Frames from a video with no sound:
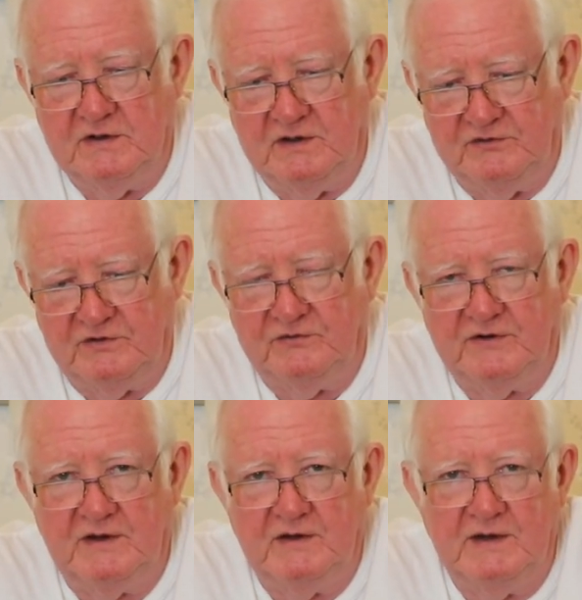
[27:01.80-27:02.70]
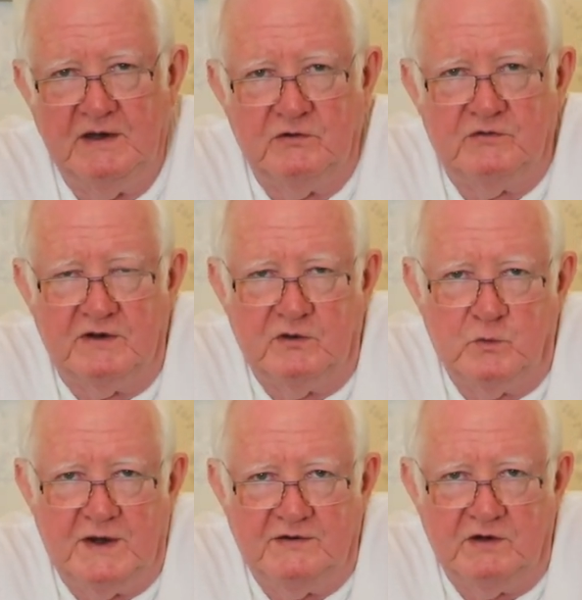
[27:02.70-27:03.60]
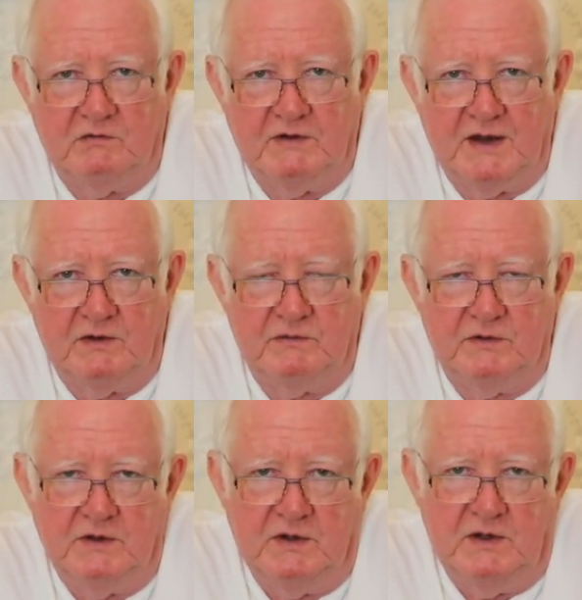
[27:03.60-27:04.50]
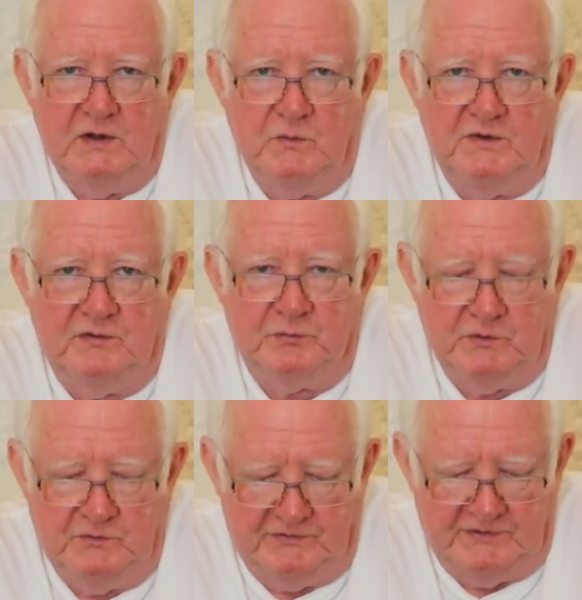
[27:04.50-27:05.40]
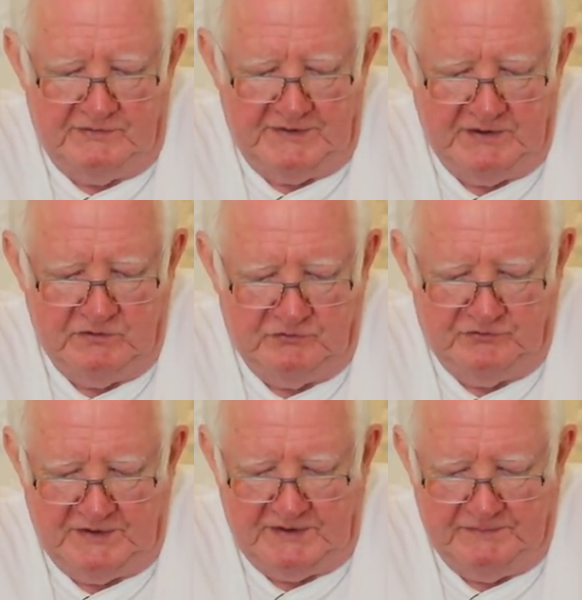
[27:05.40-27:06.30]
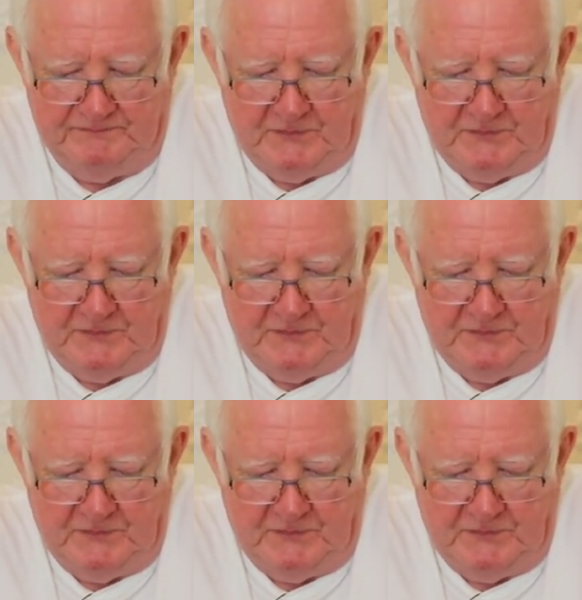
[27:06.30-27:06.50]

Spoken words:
As you can see, he looks like he's waiting around with his bruises, he or she.